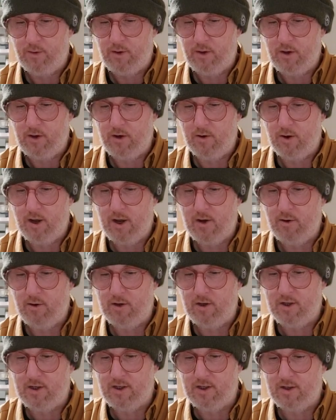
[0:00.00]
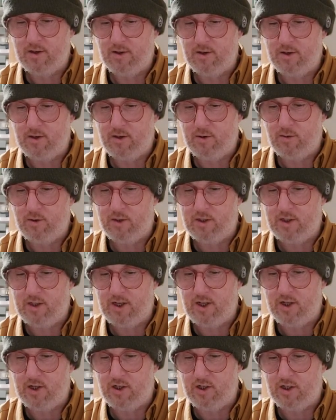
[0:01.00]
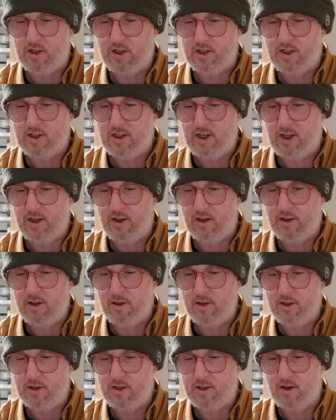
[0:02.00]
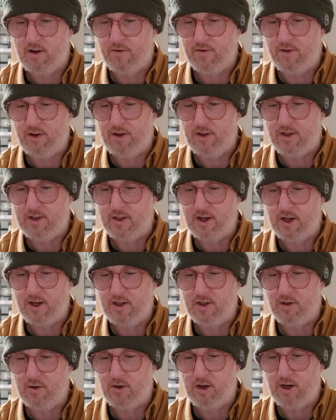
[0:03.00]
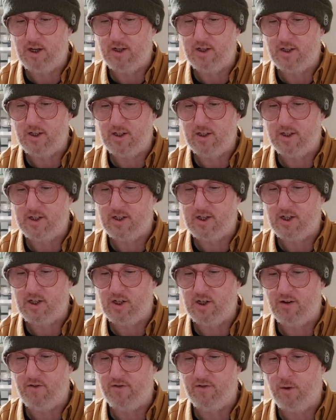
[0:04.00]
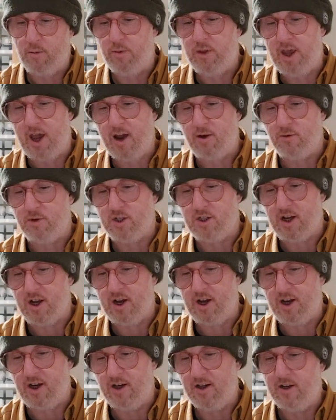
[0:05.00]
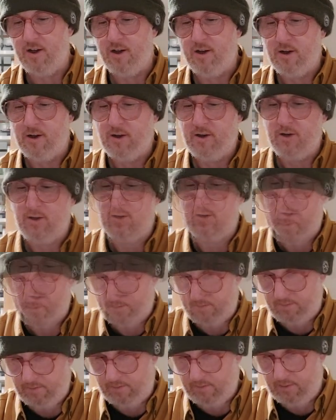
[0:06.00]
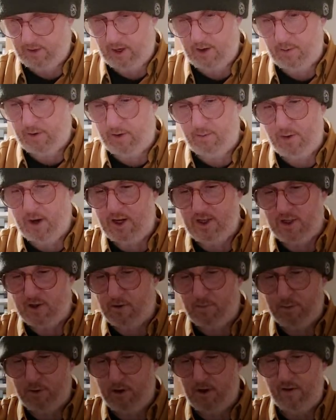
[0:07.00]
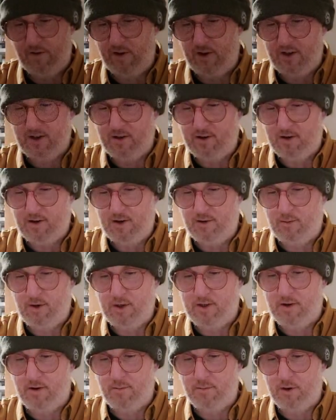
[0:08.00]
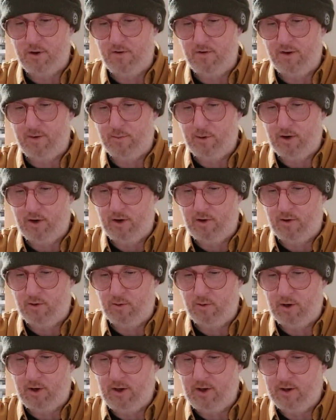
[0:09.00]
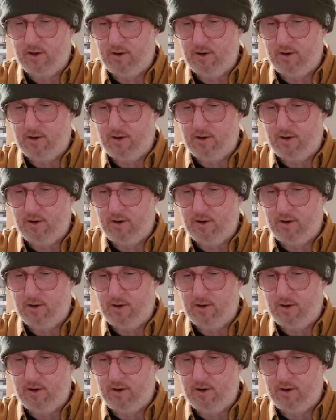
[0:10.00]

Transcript: how you can do a stitch and then seal stuff inside so you can't see the stitching from the outside. I mean, mine's not perfect. Mine's not perfect by a long way.